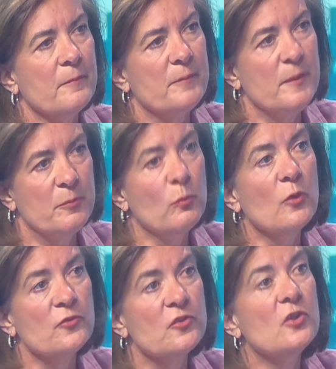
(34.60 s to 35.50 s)
People
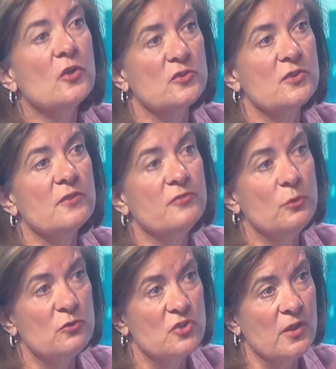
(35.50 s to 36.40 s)
want to look to the
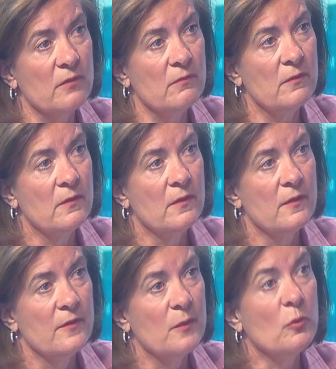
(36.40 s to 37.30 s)
future.
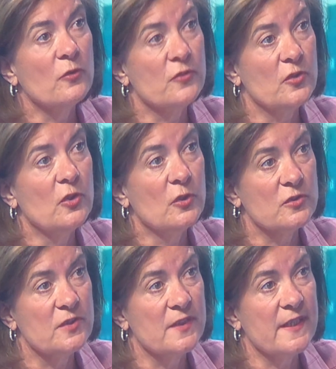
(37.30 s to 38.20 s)
They want to look
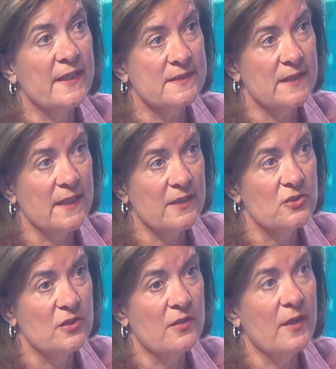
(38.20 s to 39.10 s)
to the next
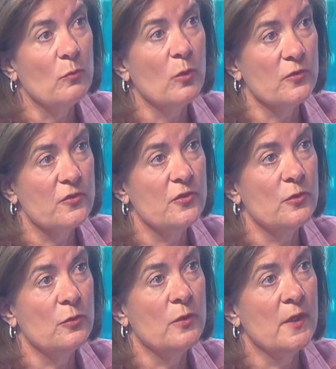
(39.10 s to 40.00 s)
election. They want
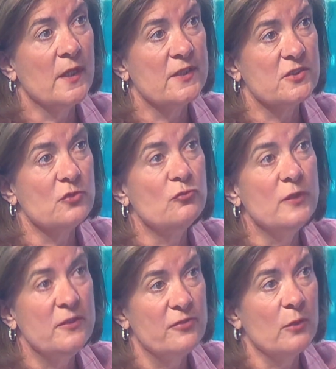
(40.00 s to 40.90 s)
us to
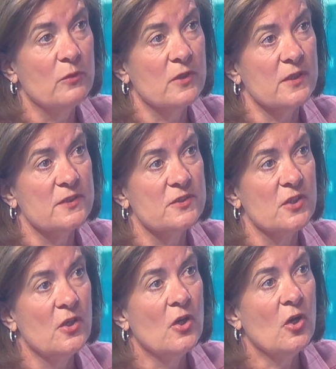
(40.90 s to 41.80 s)
refocus
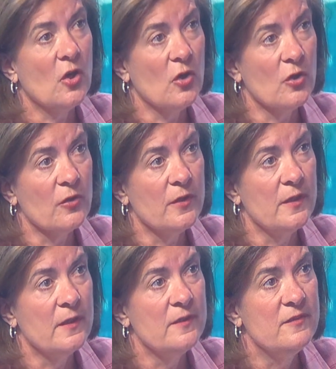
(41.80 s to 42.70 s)
on
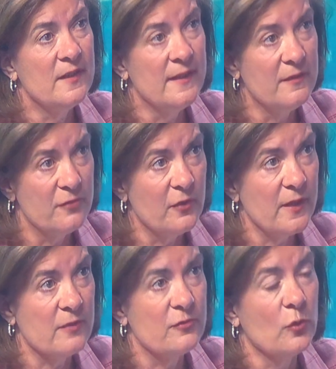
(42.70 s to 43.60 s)

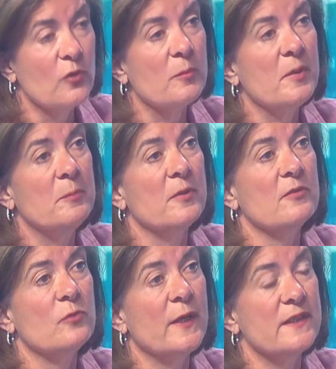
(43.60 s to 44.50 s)
delivering for the people
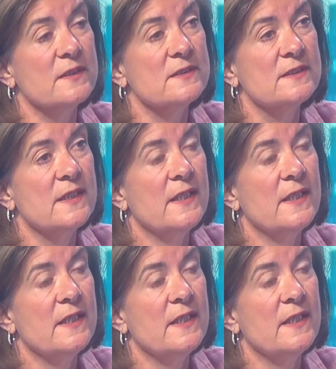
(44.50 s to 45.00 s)
of Wales.